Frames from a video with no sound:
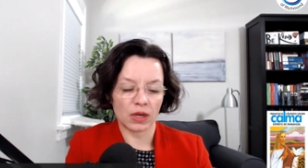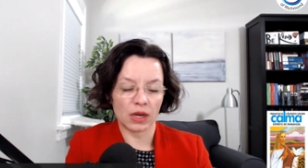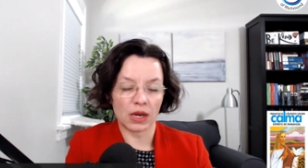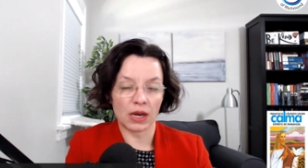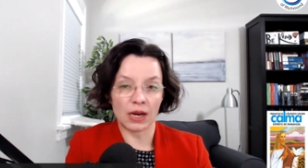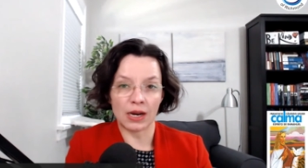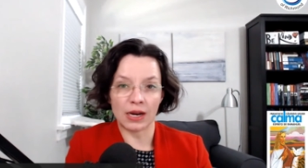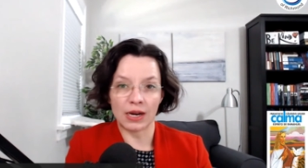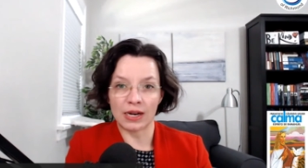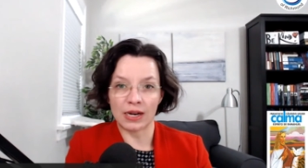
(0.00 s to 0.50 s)

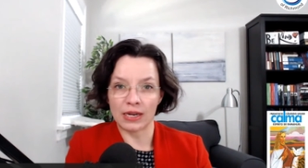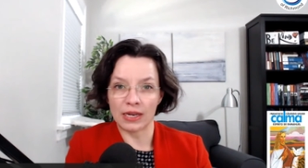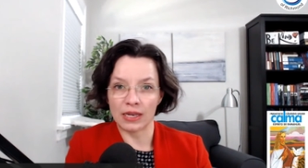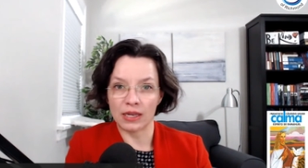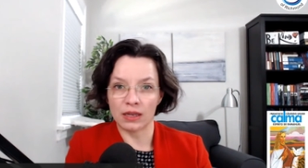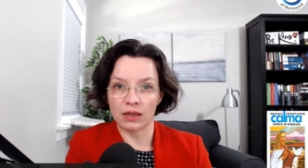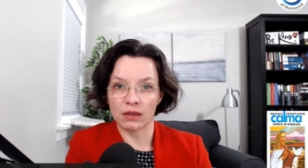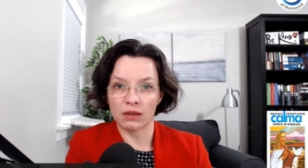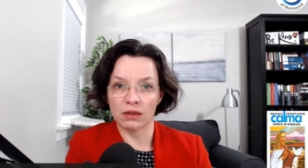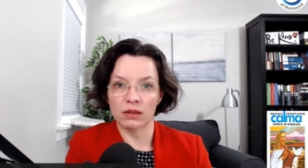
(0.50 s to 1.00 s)

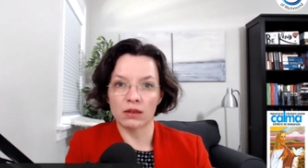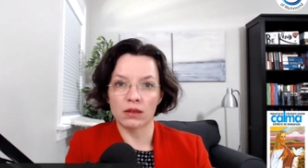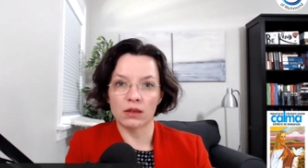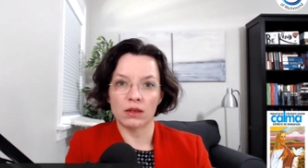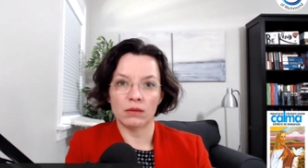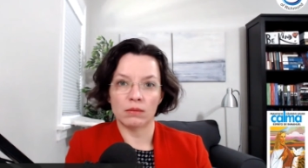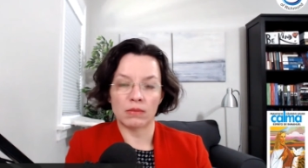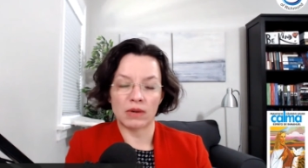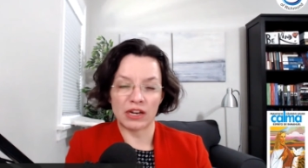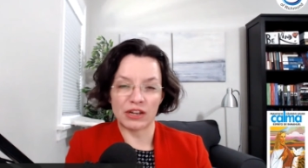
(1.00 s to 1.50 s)
I,
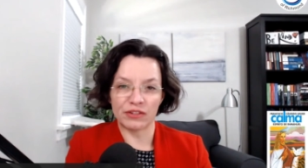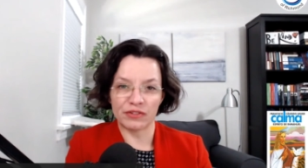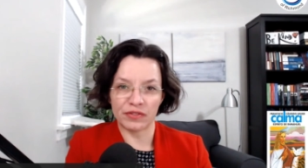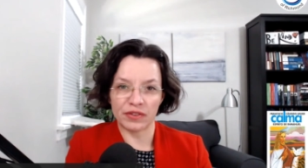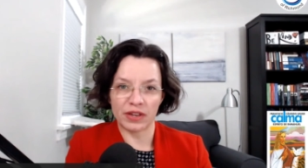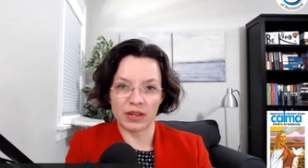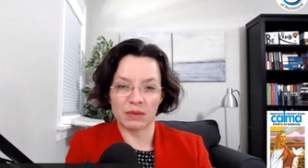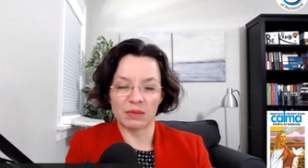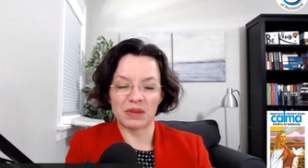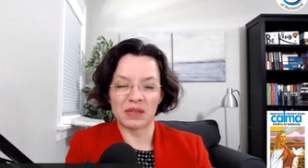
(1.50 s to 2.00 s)
my
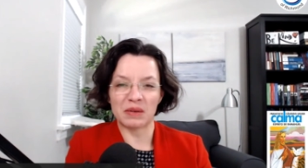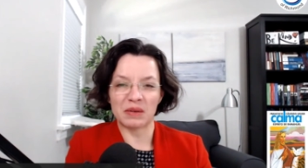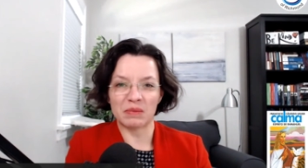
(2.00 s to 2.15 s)
family,